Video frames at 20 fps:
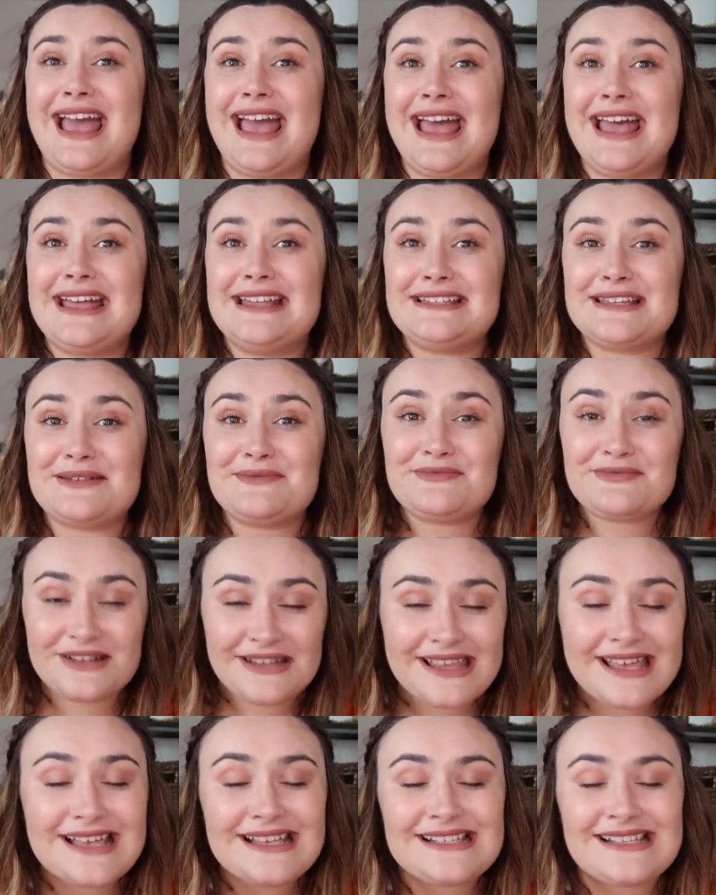And I'm
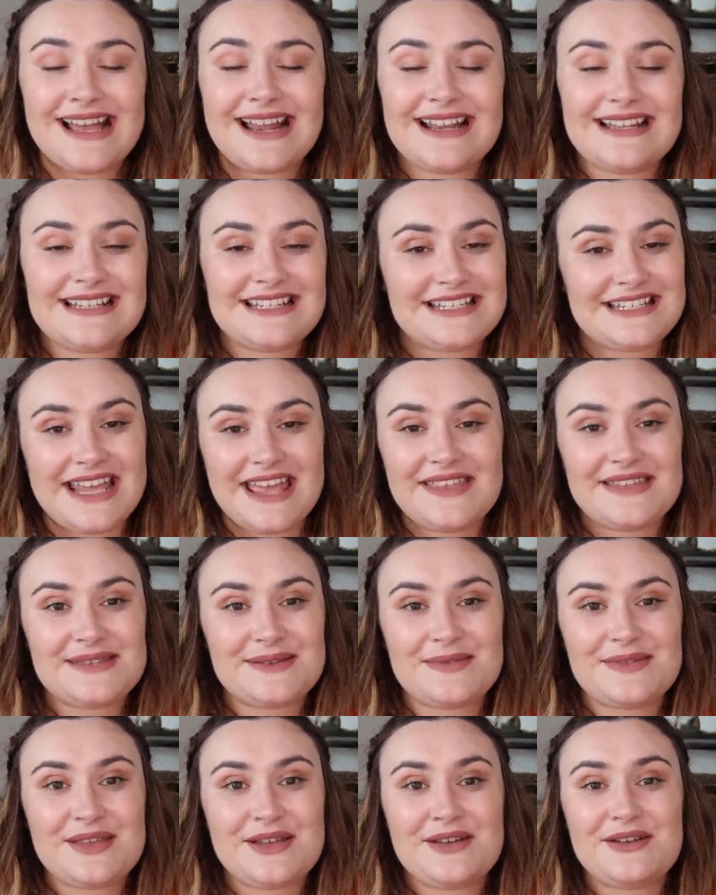really excited to share this with